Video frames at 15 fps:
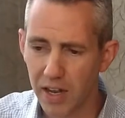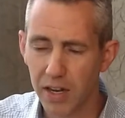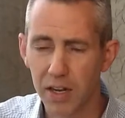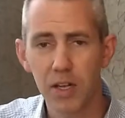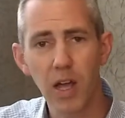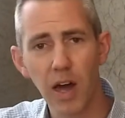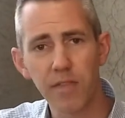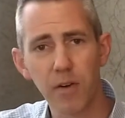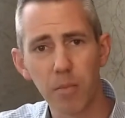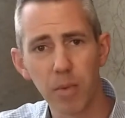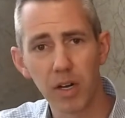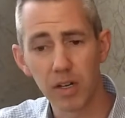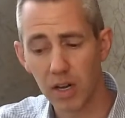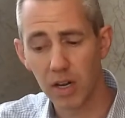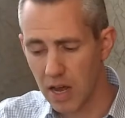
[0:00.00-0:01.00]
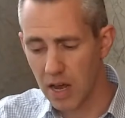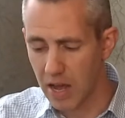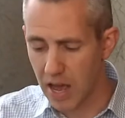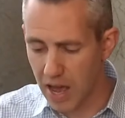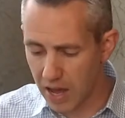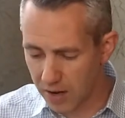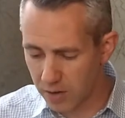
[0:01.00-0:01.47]
government,
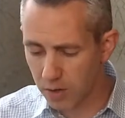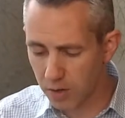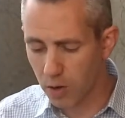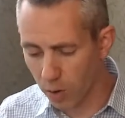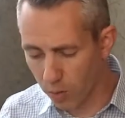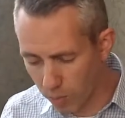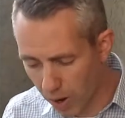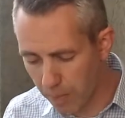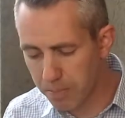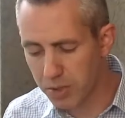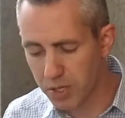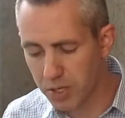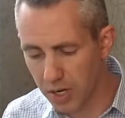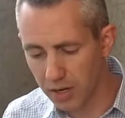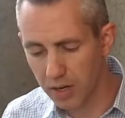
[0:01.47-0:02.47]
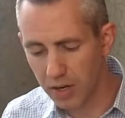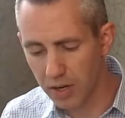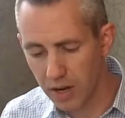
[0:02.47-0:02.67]
and corruption,